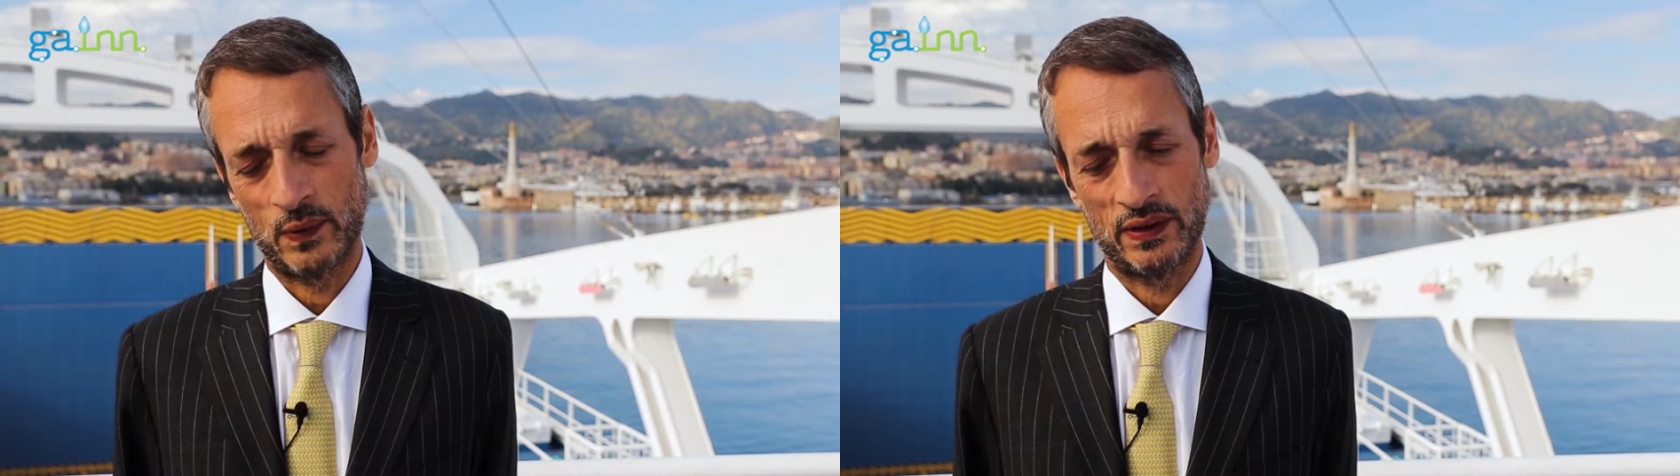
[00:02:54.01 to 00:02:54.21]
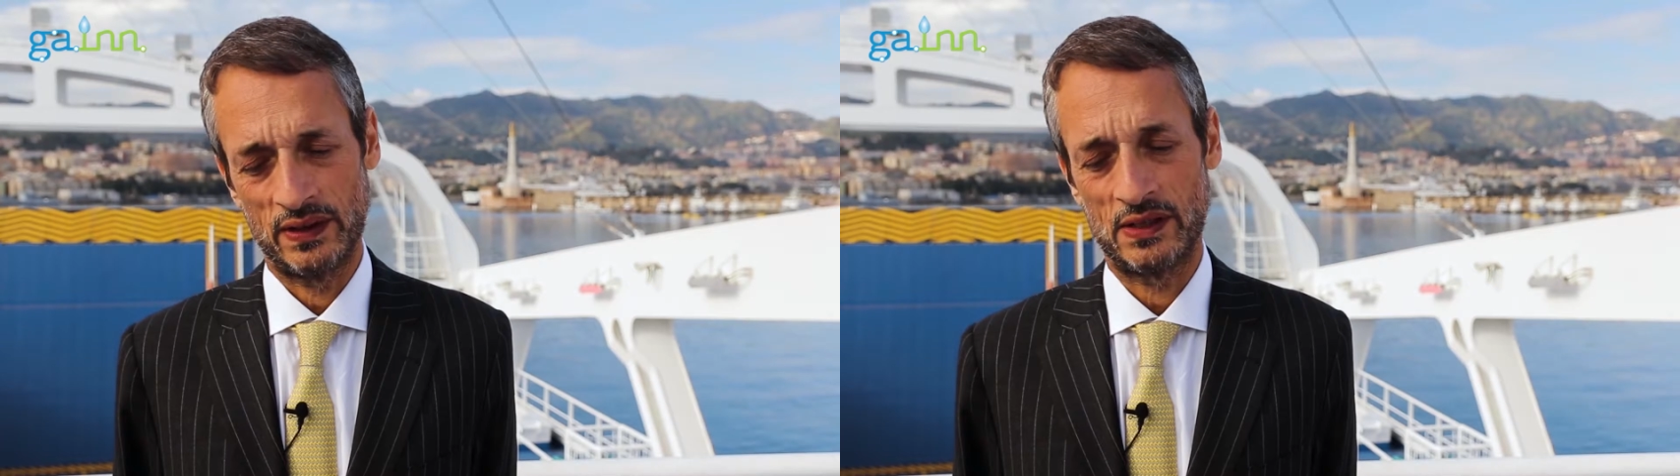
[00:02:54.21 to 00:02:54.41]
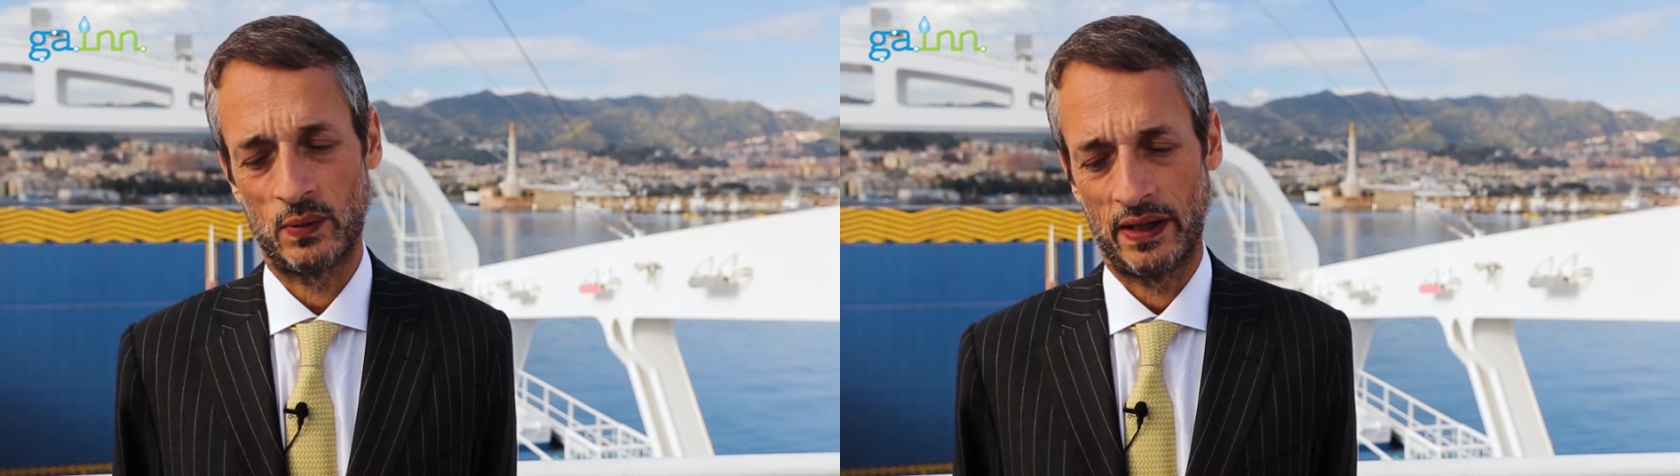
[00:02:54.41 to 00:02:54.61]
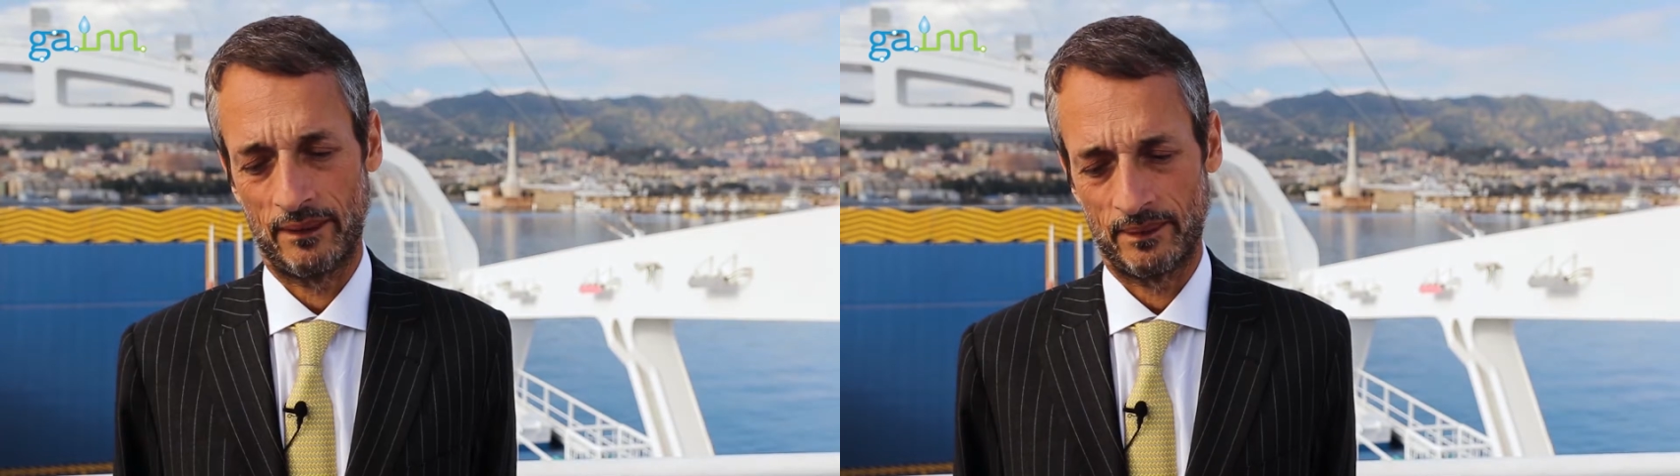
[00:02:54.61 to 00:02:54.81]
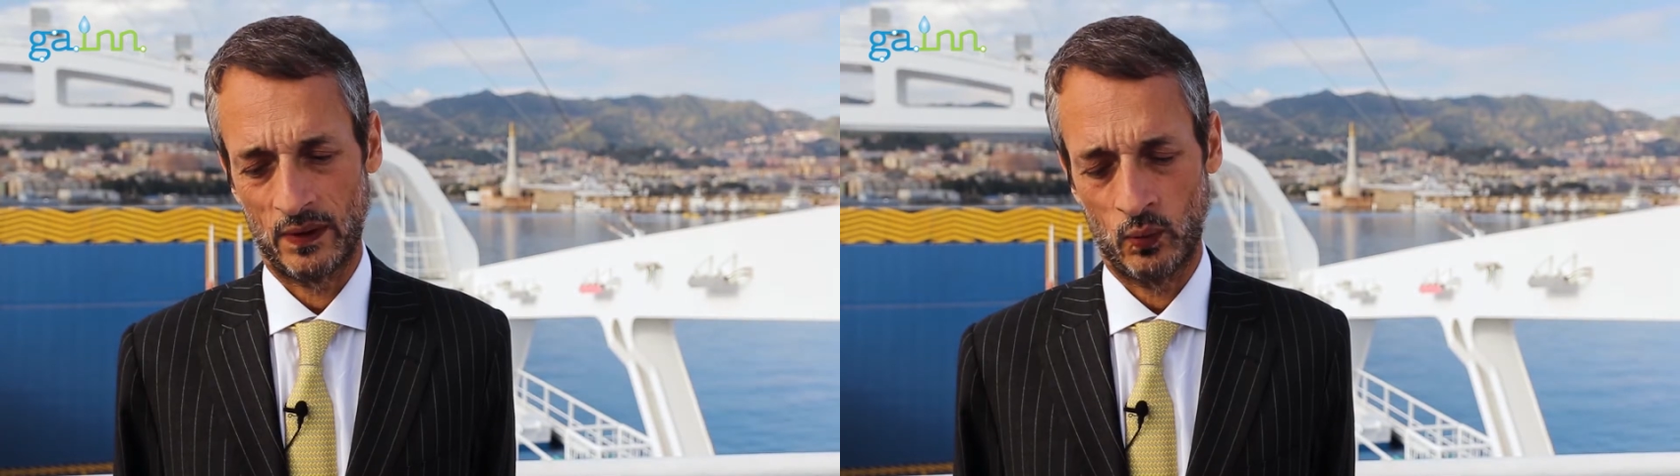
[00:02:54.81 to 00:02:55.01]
put it this way: